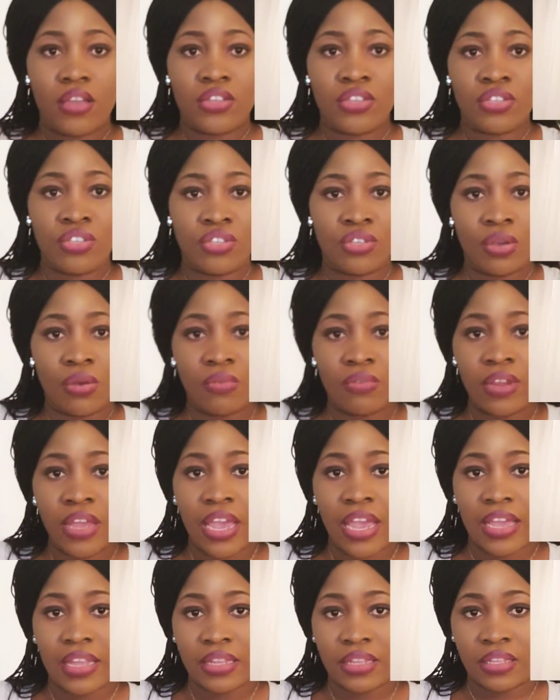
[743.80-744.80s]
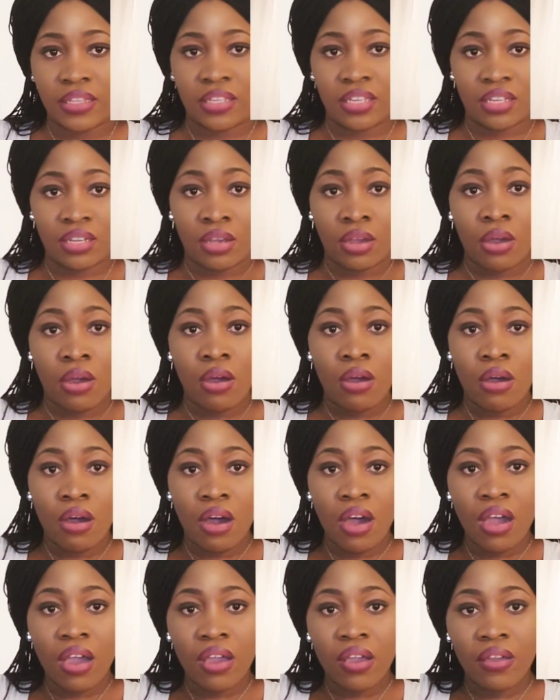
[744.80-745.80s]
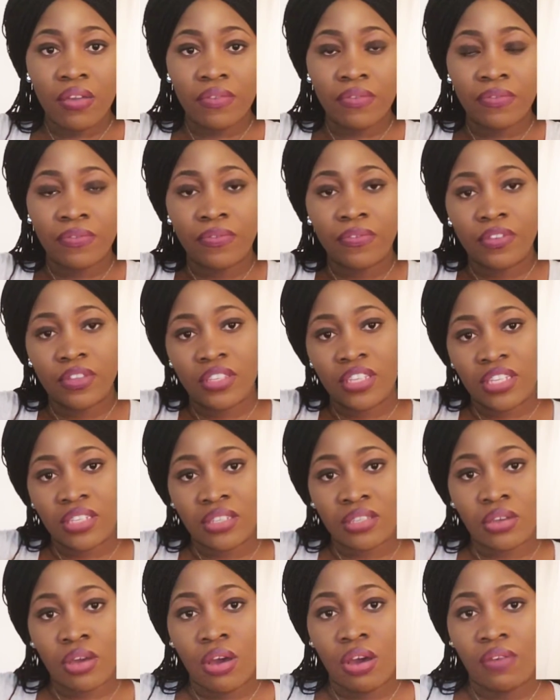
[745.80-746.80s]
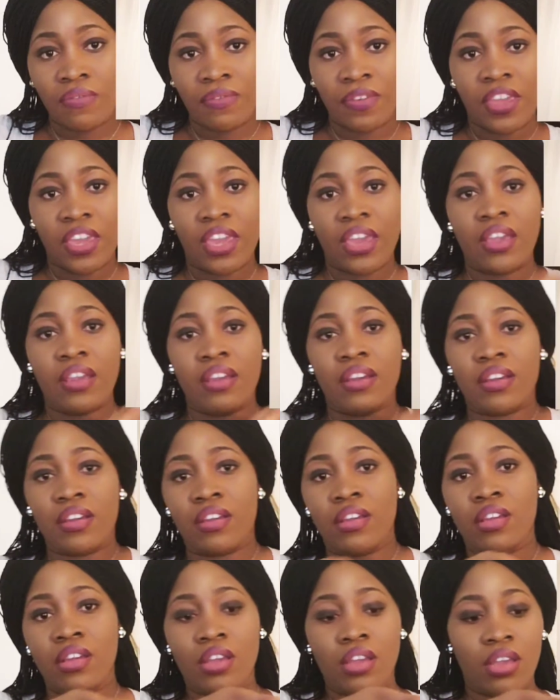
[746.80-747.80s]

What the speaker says: so that the curve, this curve here,